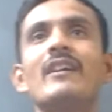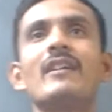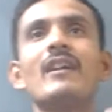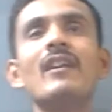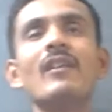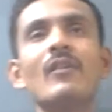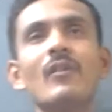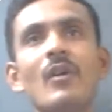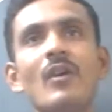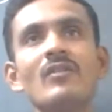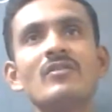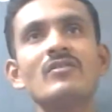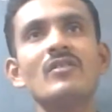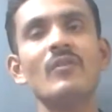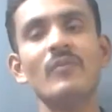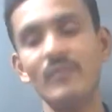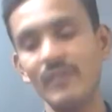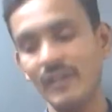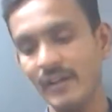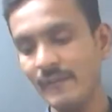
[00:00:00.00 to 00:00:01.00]
get a
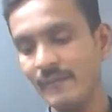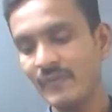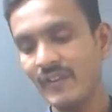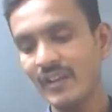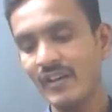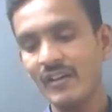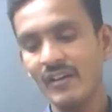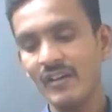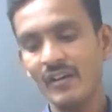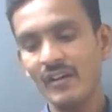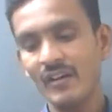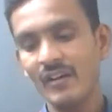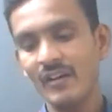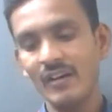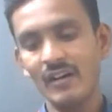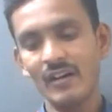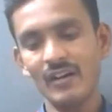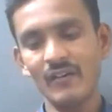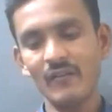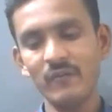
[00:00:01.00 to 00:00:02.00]
loss
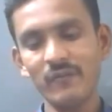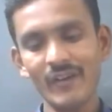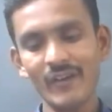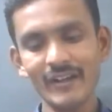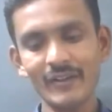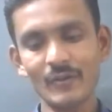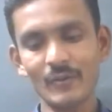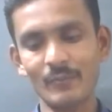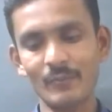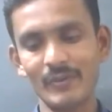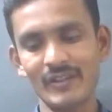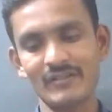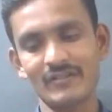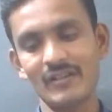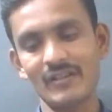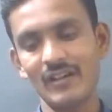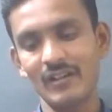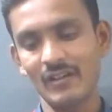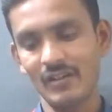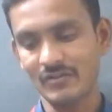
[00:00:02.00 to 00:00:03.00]
of 5
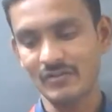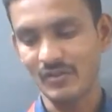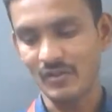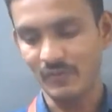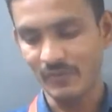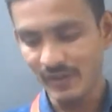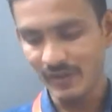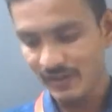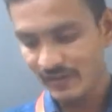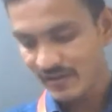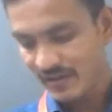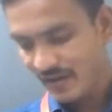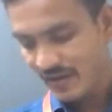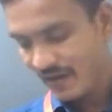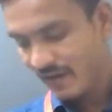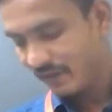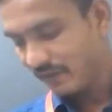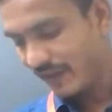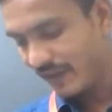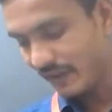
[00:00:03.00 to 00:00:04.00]
rupees. A loss of
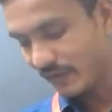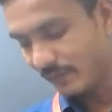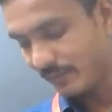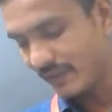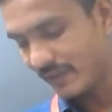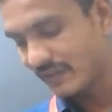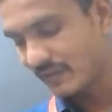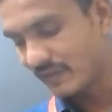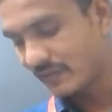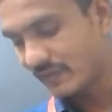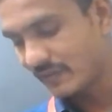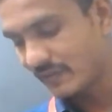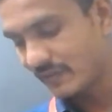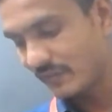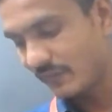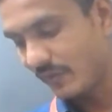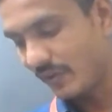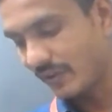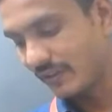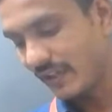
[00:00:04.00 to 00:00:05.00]
5 rupees.
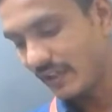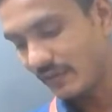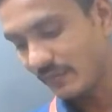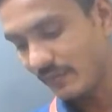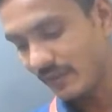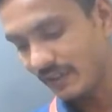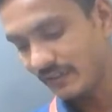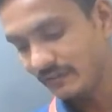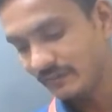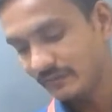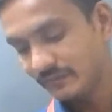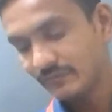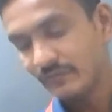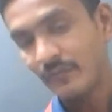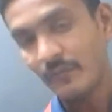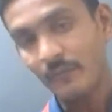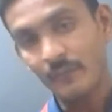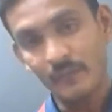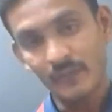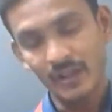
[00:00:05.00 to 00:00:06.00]
For that one,
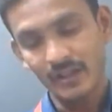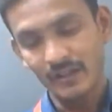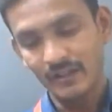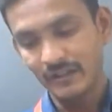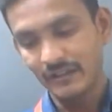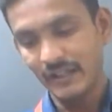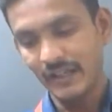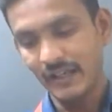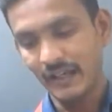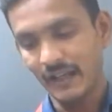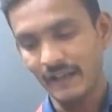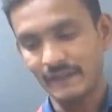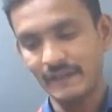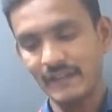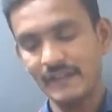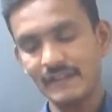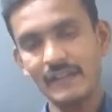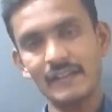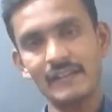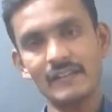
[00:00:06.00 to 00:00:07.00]
they are
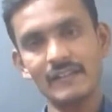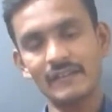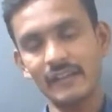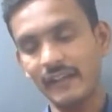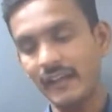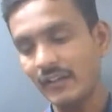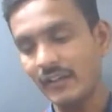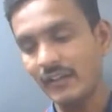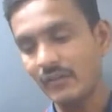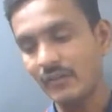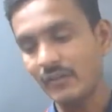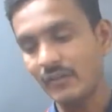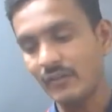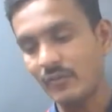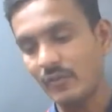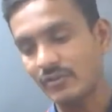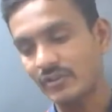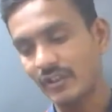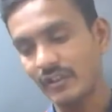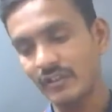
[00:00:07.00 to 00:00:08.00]
asking in the second
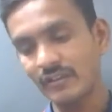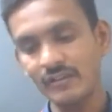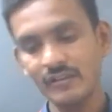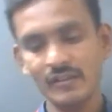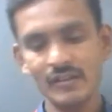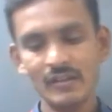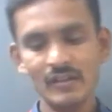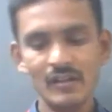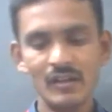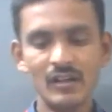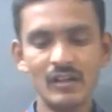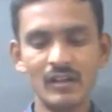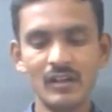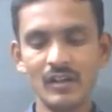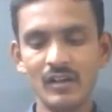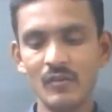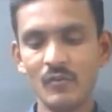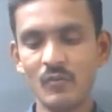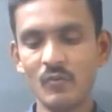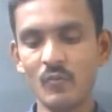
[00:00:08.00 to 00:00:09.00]
question,
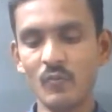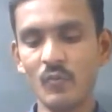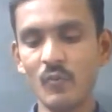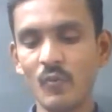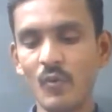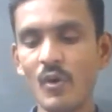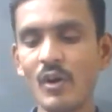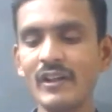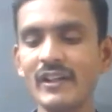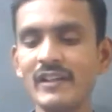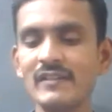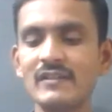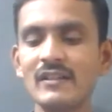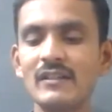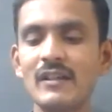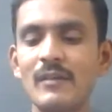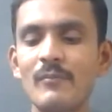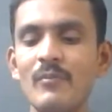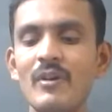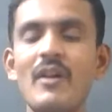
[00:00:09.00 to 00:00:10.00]
what
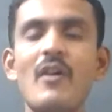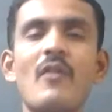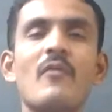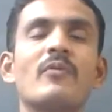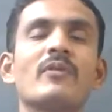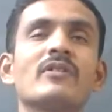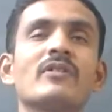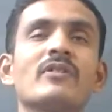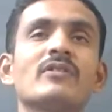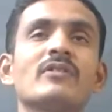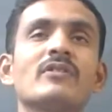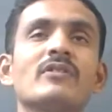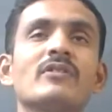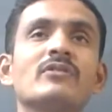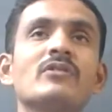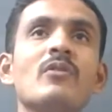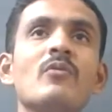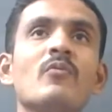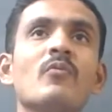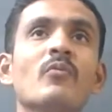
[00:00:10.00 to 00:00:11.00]
is the number of,
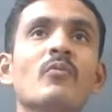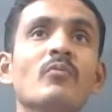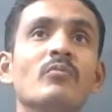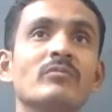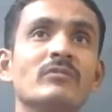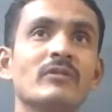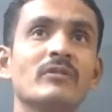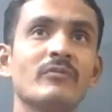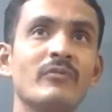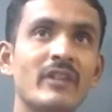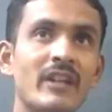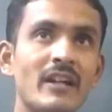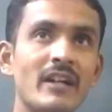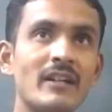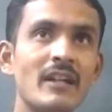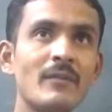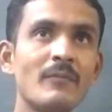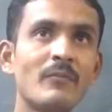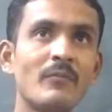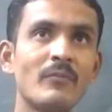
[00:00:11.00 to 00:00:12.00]
so we get
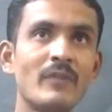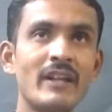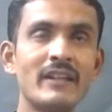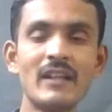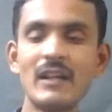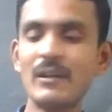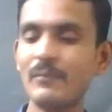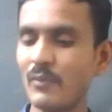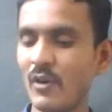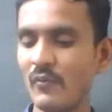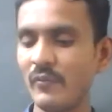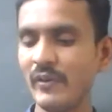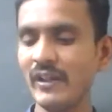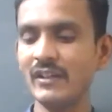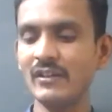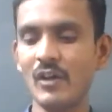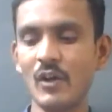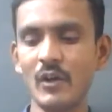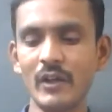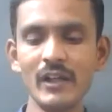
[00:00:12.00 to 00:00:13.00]
neither a
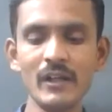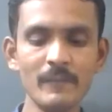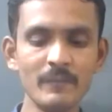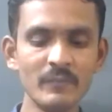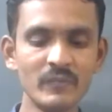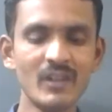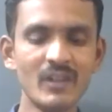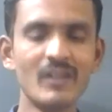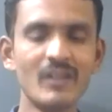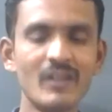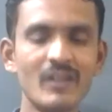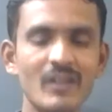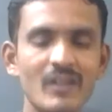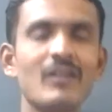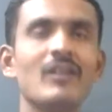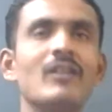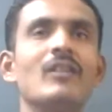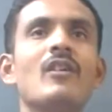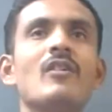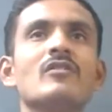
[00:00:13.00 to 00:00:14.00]
profit nor a
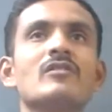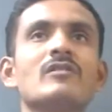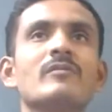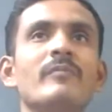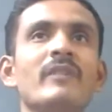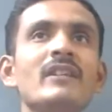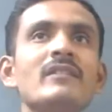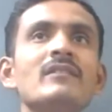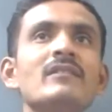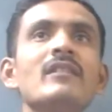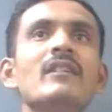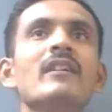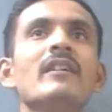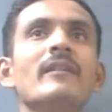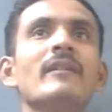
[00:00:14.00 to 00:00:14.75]
loss, means